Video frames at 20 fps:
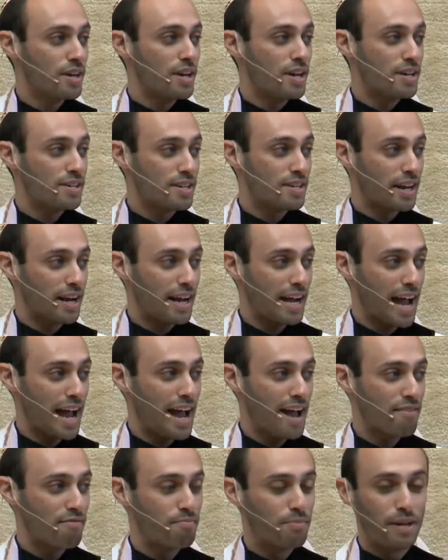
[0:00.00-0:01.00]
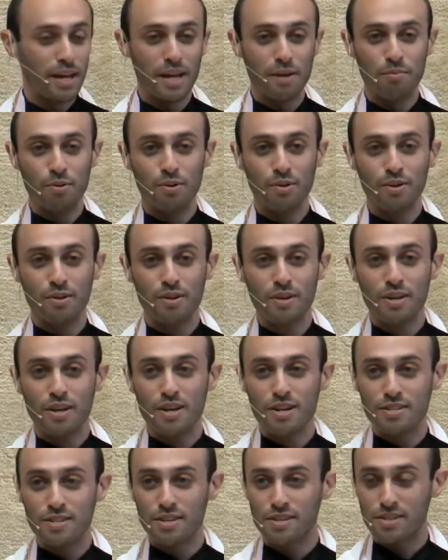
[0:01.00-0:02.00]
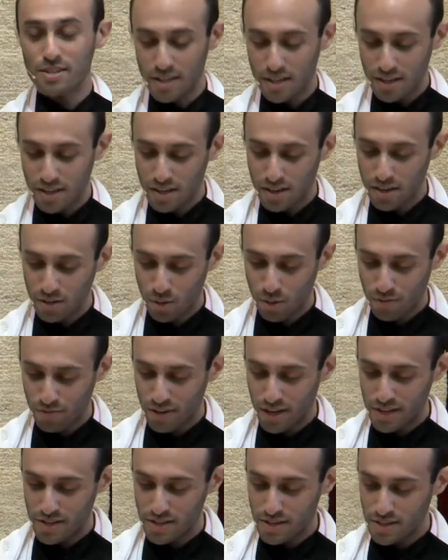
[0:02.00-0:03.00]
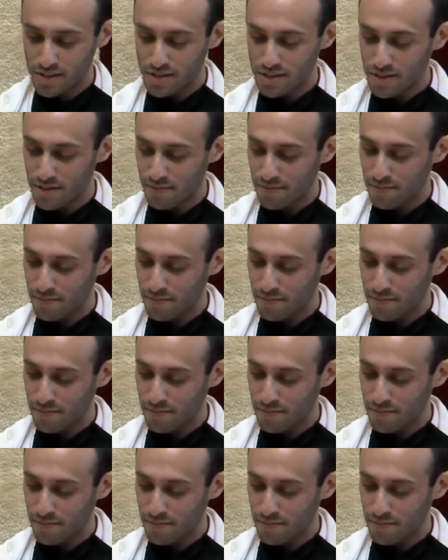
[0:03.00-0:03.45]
is that I have been able to see your faces.